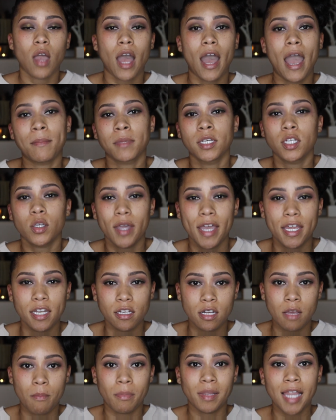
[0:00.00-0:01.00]
I'm gonna go ahead
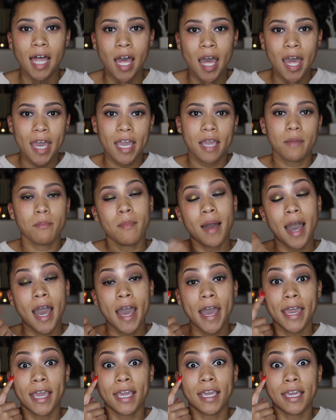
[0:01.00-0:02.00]
and apply
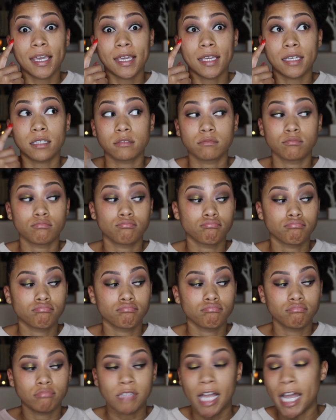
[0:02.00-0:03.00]
my
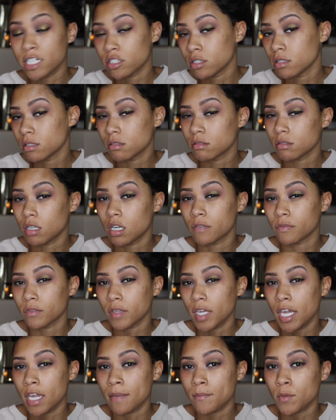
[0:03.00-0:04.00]
lashes off
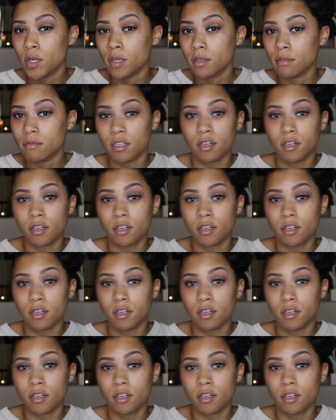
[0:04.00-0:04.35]
camera.